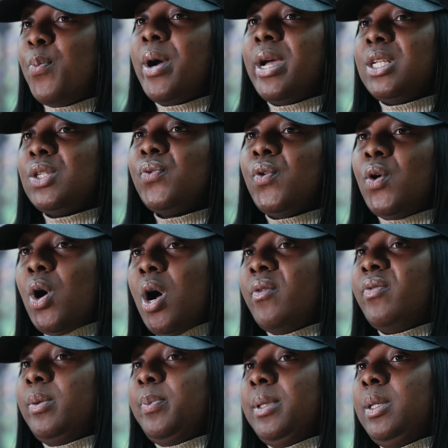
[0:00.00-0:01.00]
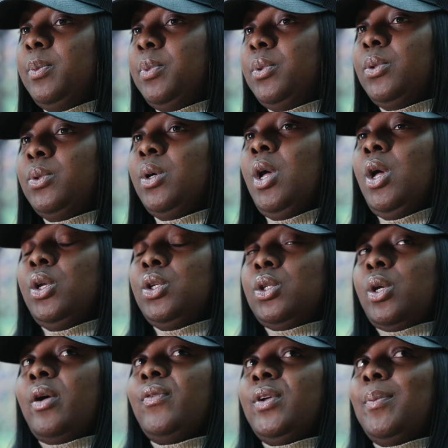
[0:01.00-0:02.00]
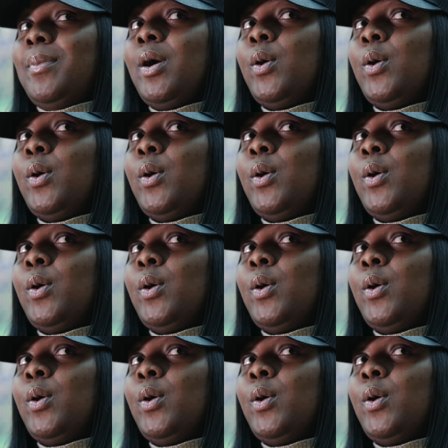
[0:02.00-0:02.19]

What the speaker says: but it's for other people. So I think my